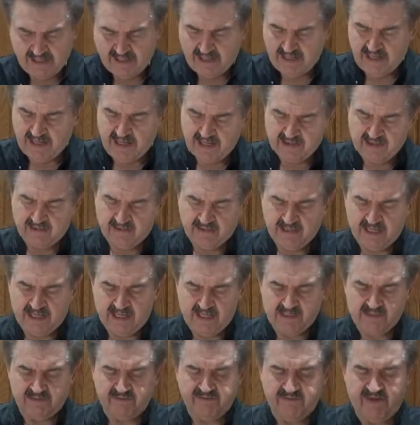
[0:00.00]
actually
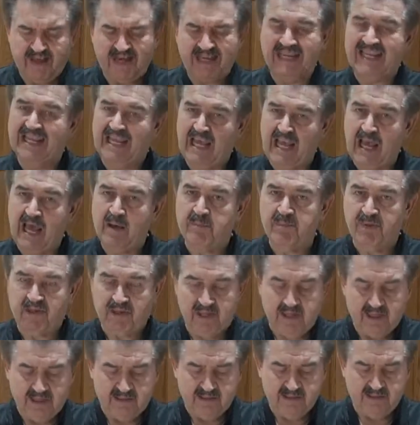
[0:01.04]
has a fat cap
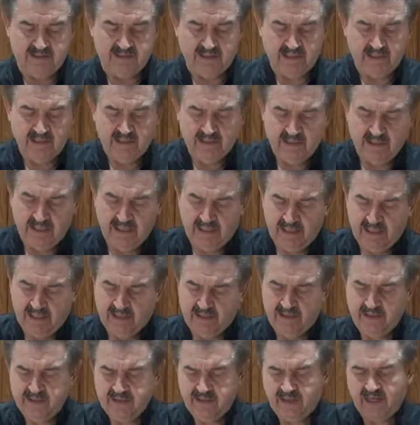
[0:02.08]
on it, and
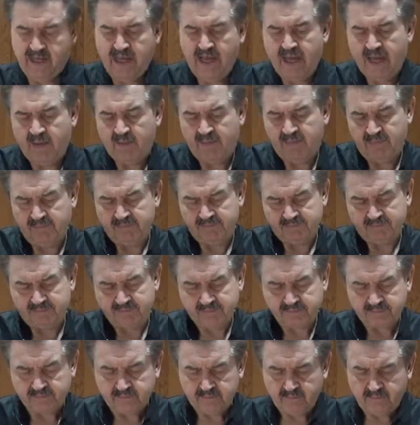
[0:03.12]
this cap,
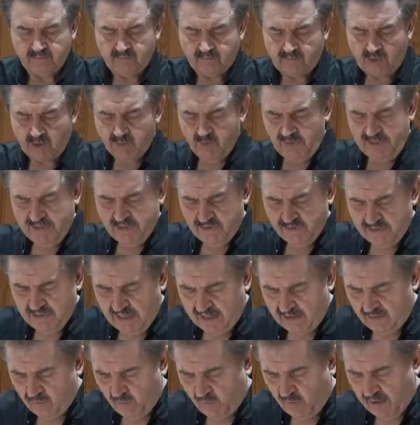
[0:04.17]
we do
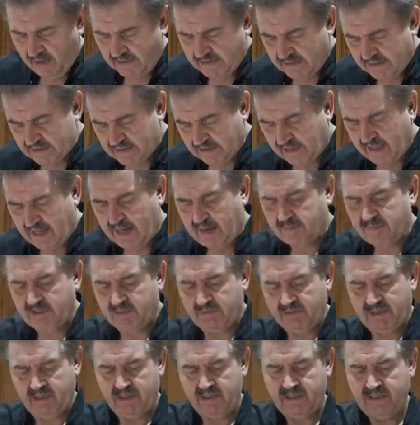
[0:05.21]
not want this cap to
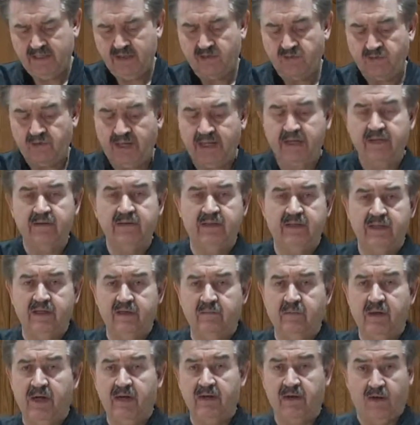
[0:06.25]
be any greater than
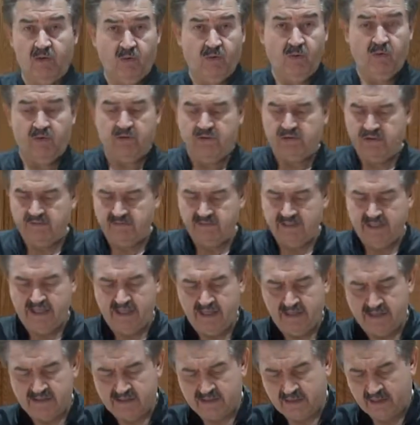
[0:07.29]
about 1/4 of an
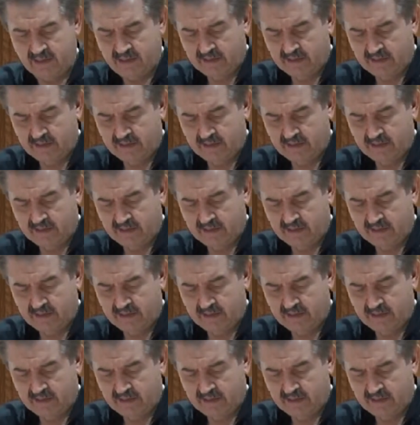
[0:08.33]
inch.